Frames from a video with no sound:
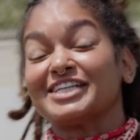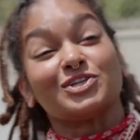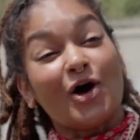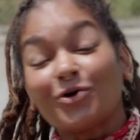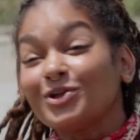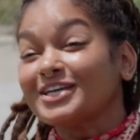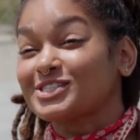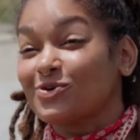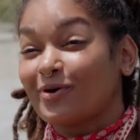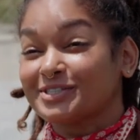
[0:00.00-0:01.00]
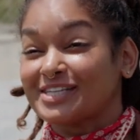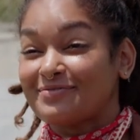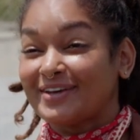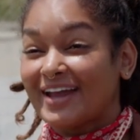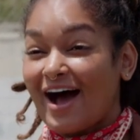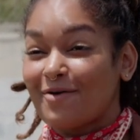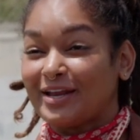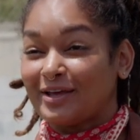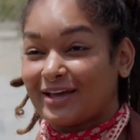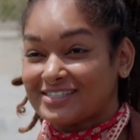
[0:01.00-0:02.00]
It's locally sourced. I mean, Man, how
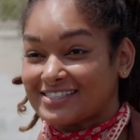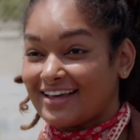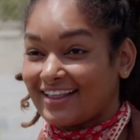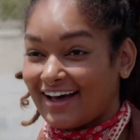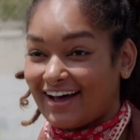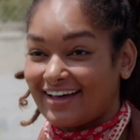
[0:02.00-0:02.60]
many can say that?